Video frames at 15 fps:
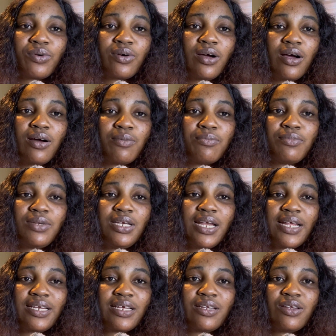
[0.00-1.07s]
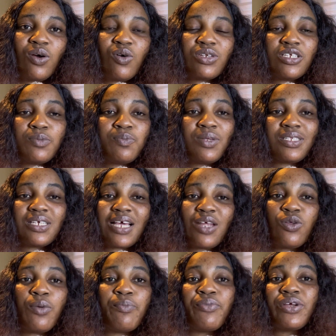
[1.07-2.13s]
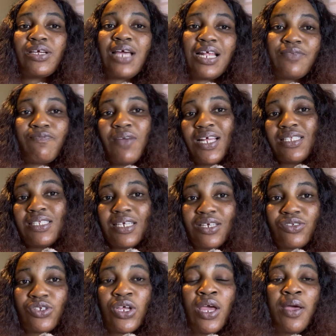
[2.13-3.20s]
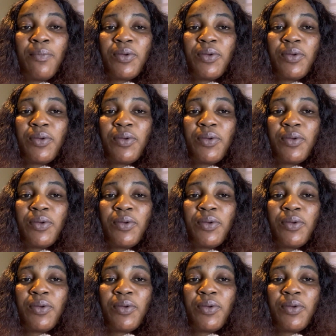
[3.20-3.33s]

learning, or this person cannot bring advantage,